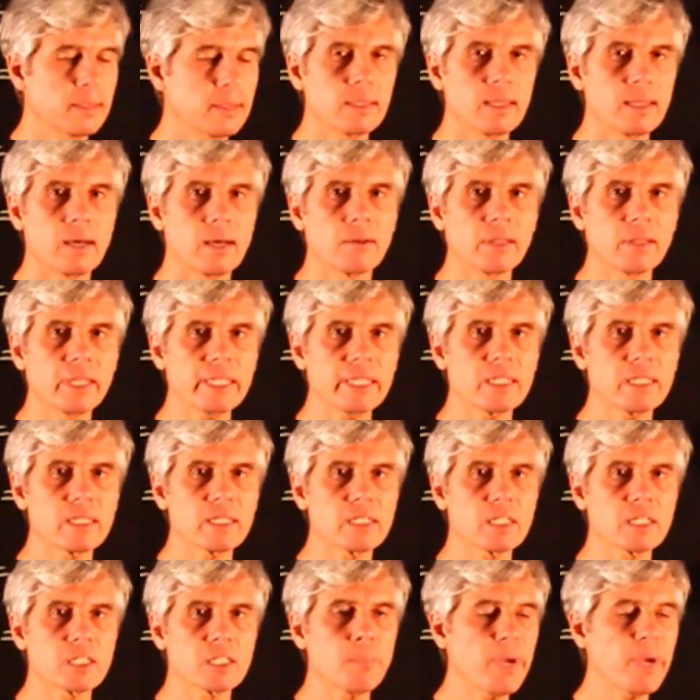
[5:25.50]
Now let us
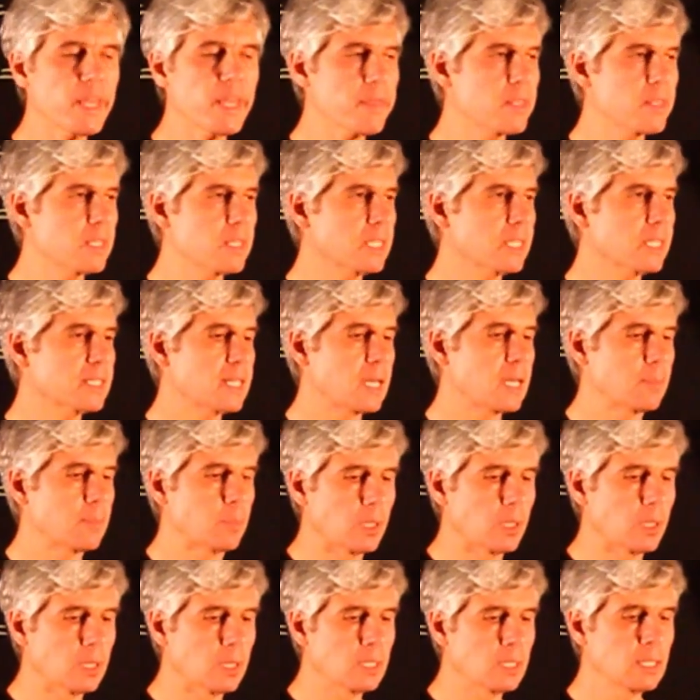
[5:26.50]
expand this
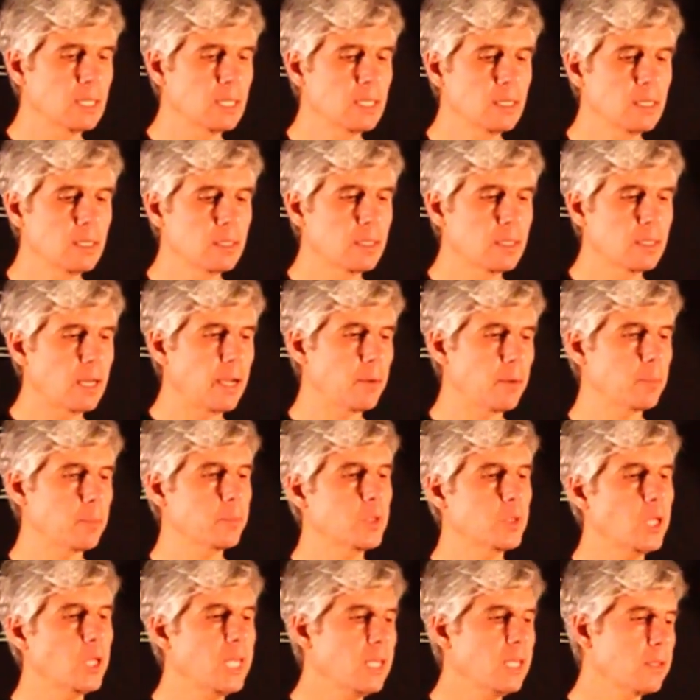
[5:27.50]
example. I'm
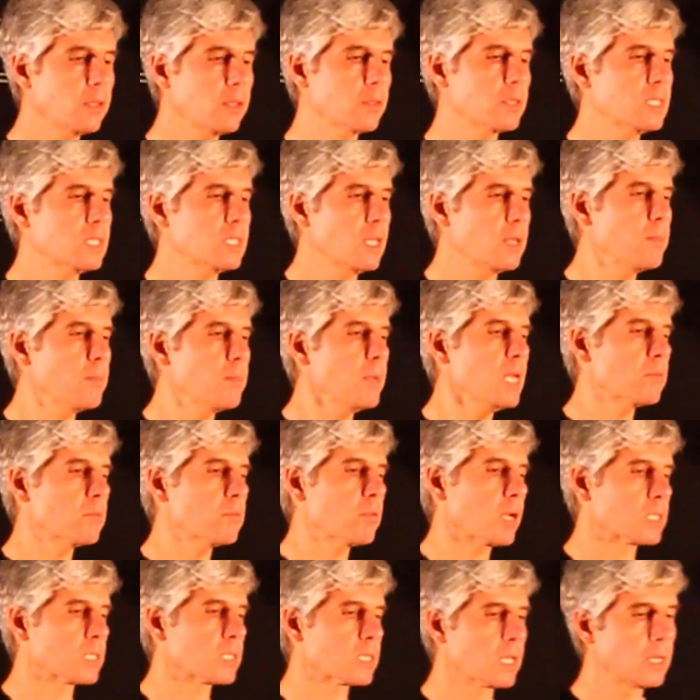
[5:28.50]
taking the same
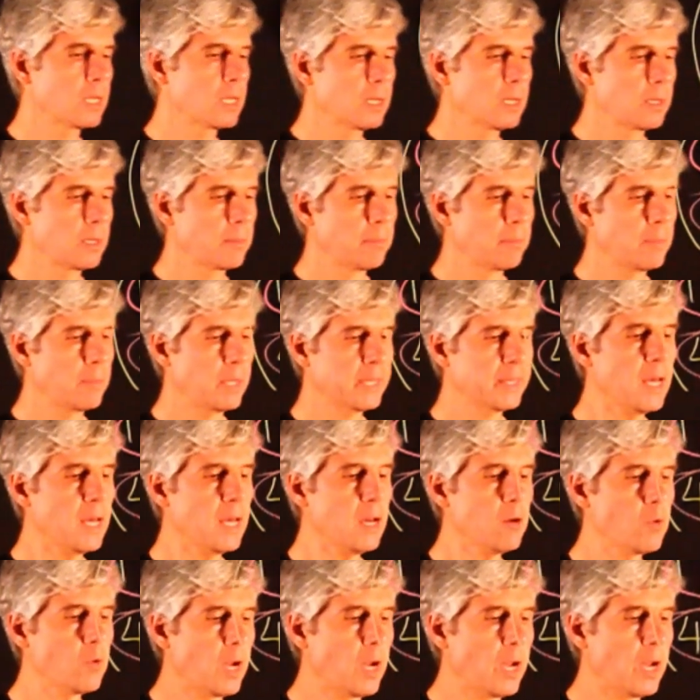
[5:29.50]
matrix, but
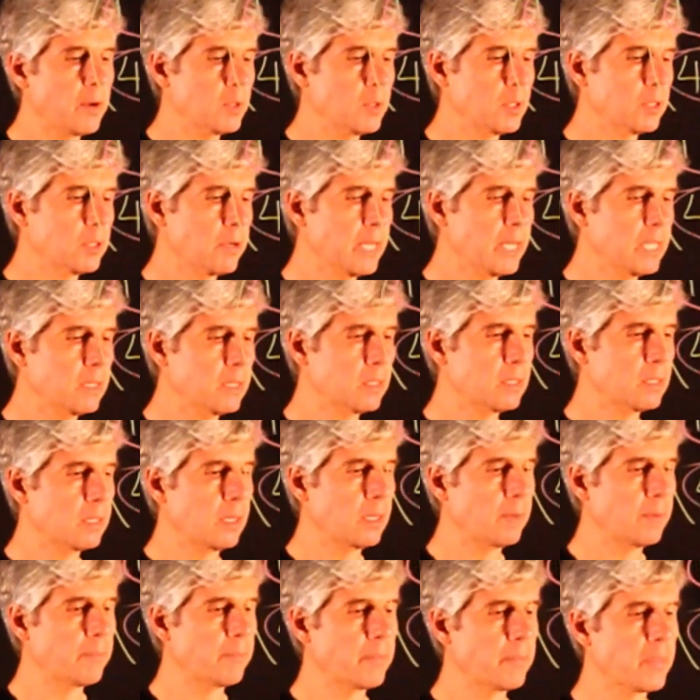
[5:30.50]
now I will write
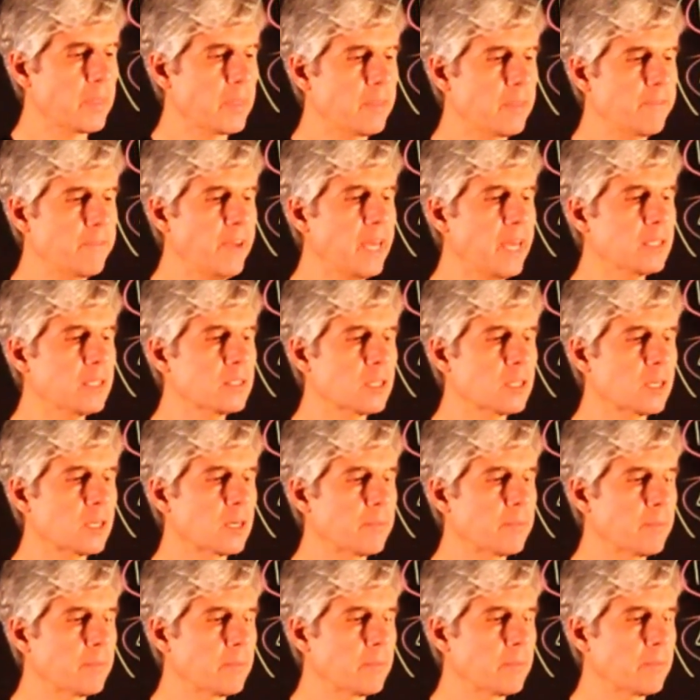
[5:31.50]
the
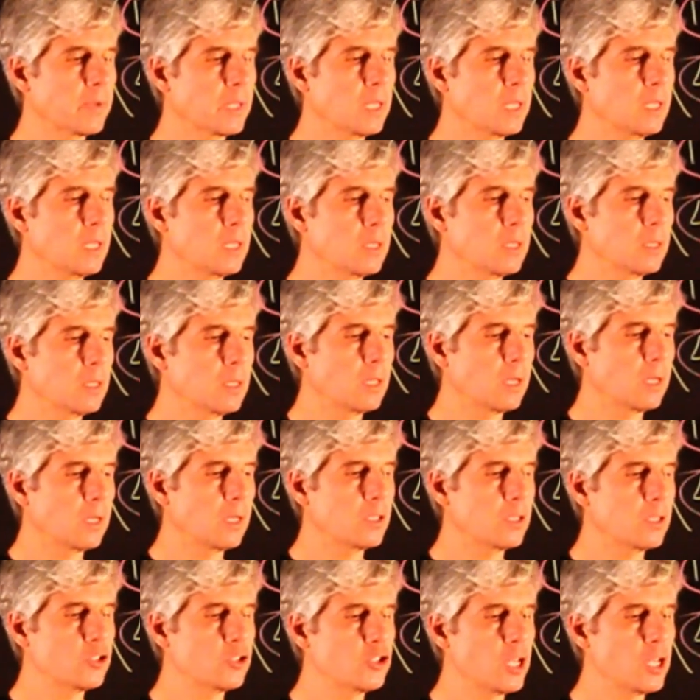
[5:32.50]
vector in
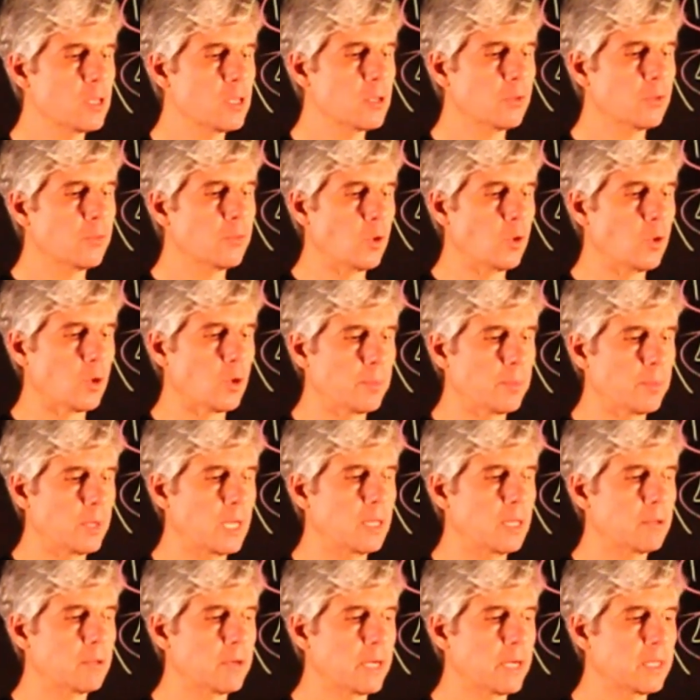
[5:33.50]
a general form.
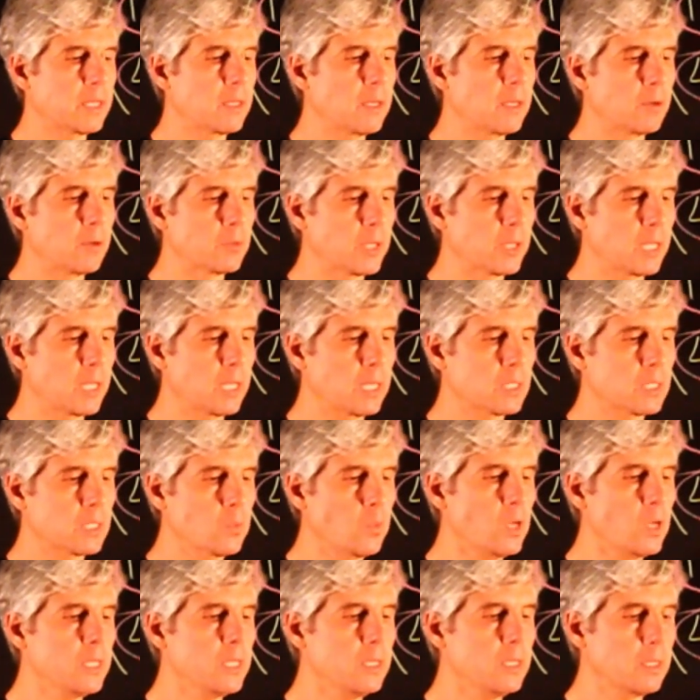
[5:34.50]
I'll write down
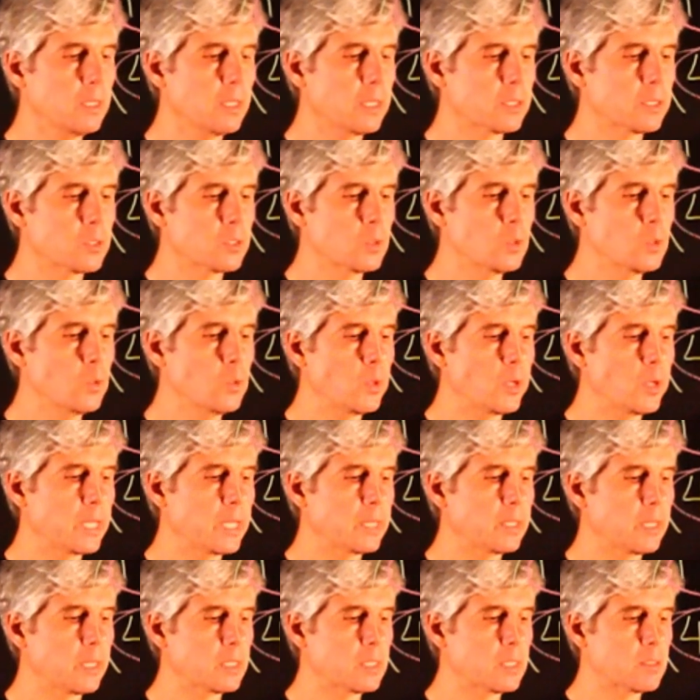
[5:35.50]
S1, S2,
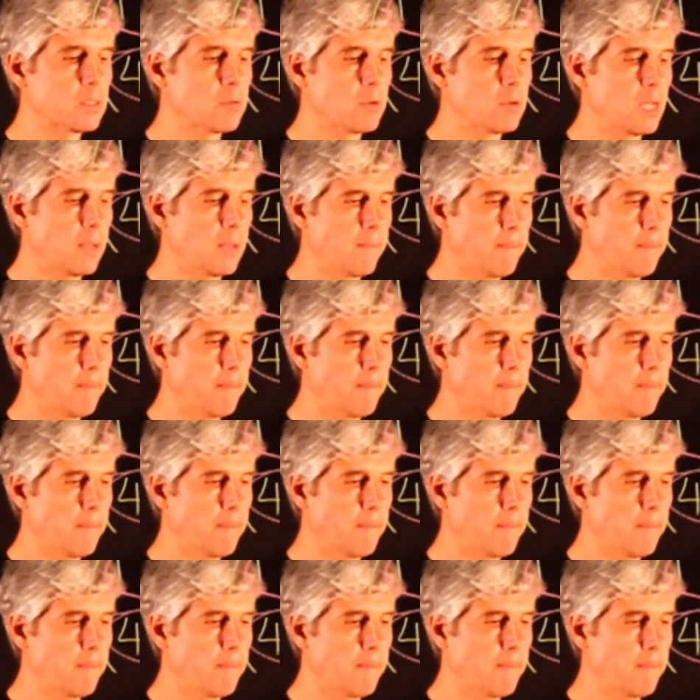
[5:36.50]
and S3.